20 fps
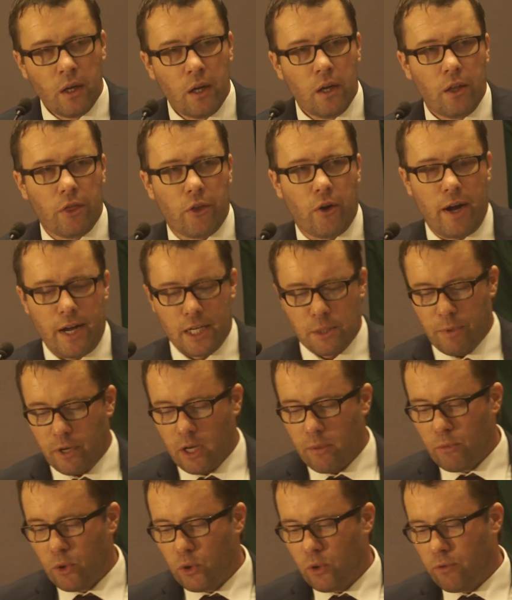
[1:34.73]
There has been a
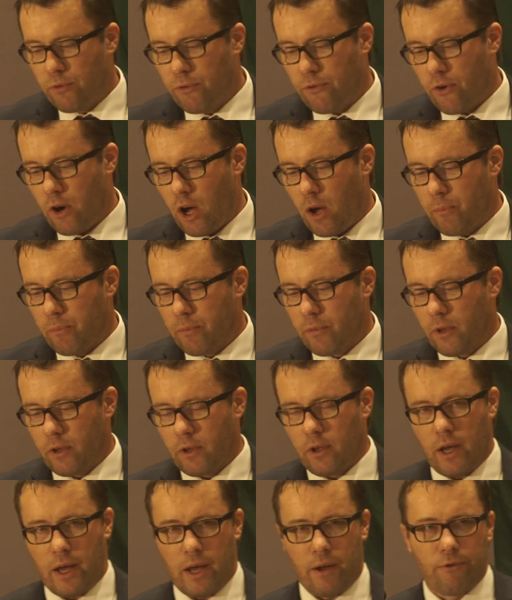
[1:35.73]
move from
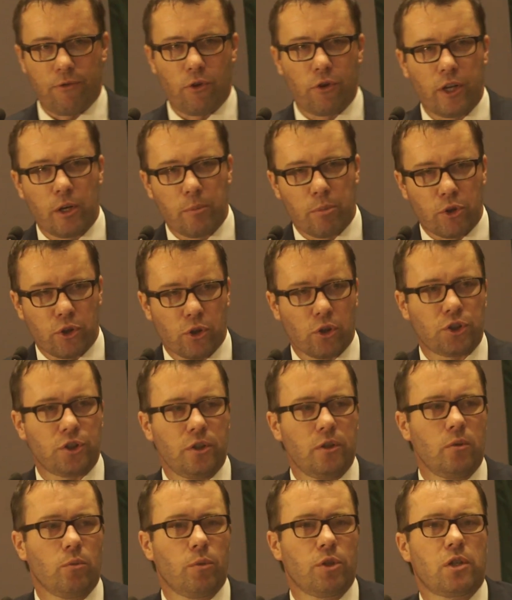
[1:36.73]
funding
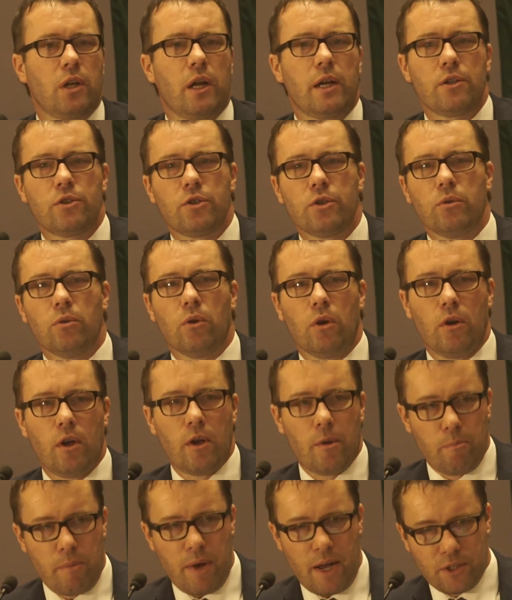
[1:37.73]
production, which led to
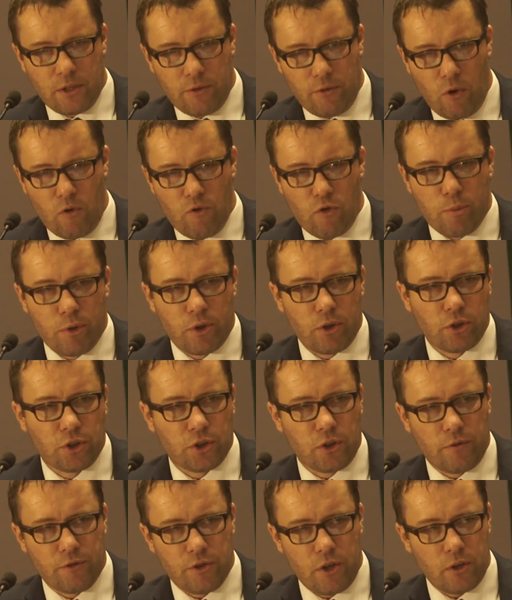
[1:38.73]
massive
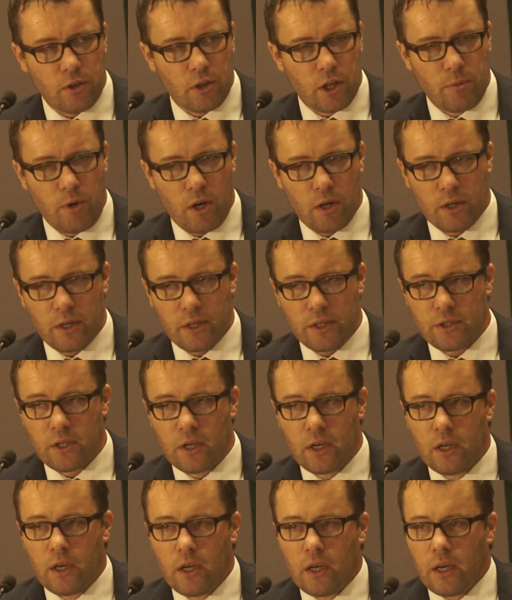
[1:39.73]
overproduction of certain commodities.
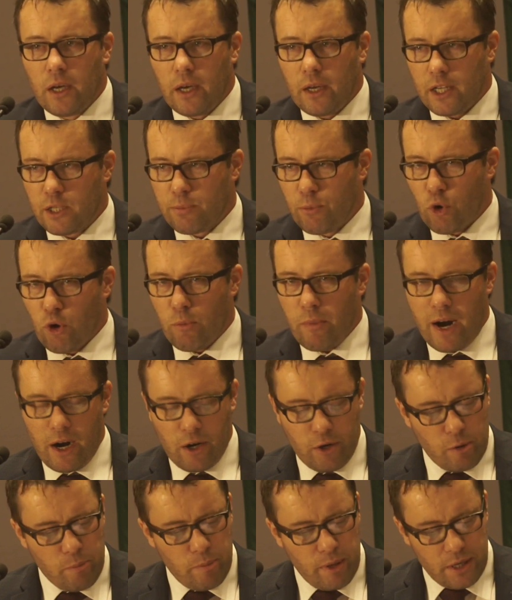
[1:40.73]
It is more
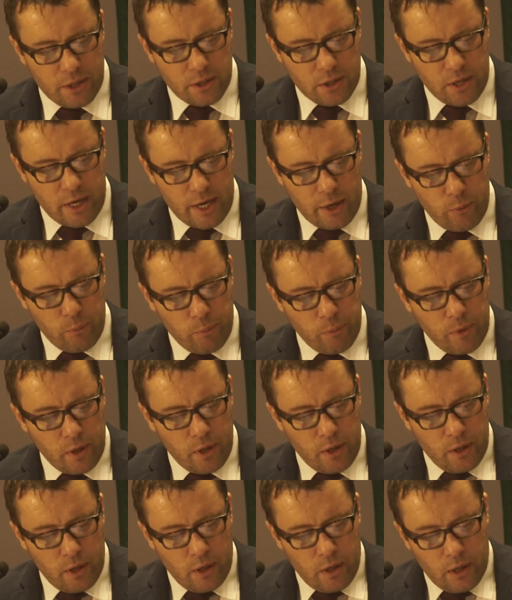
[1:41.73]
market-based now.
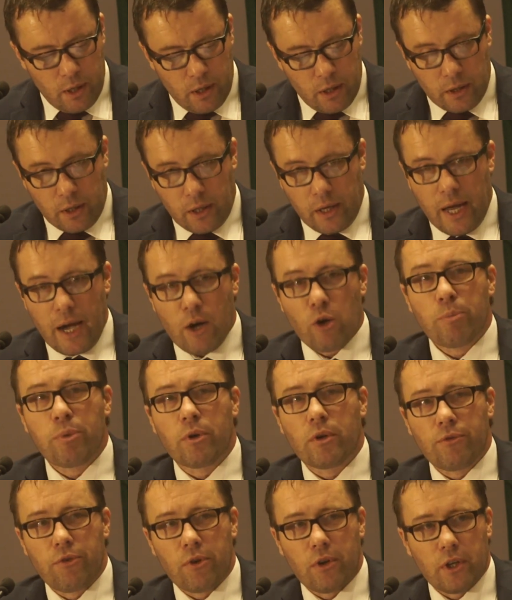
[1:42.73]
The
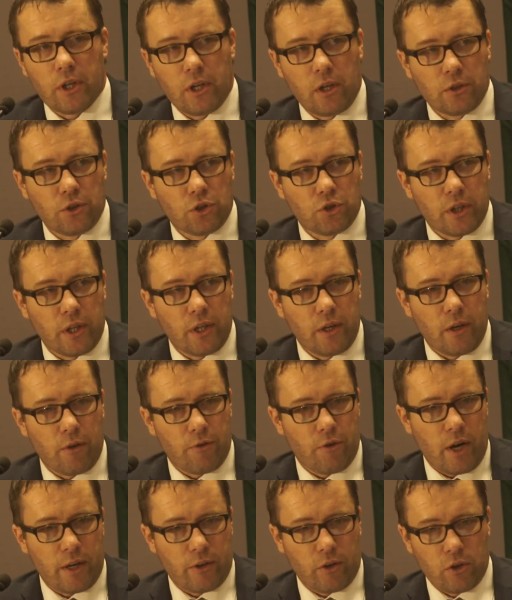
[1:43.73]
output for the country,
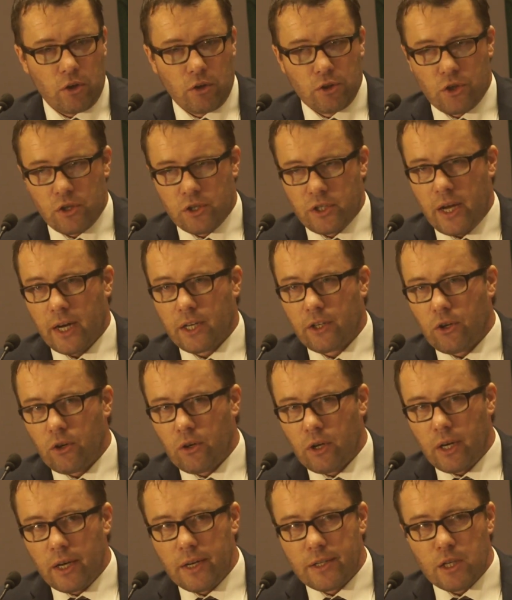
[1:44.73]
for agricultural sector,
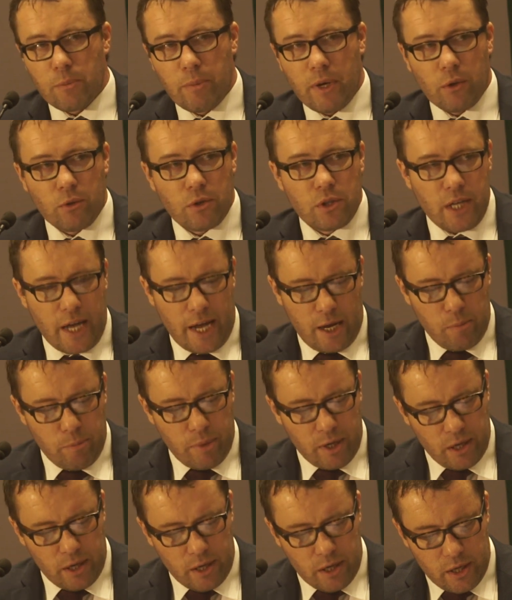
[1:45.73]
is about 10
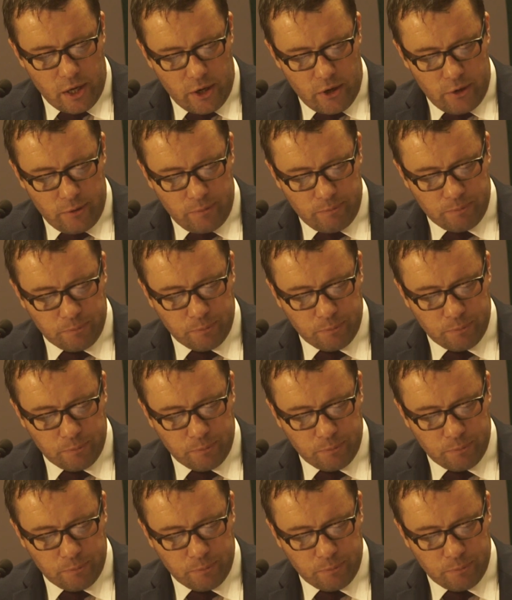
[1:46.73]
billion a year.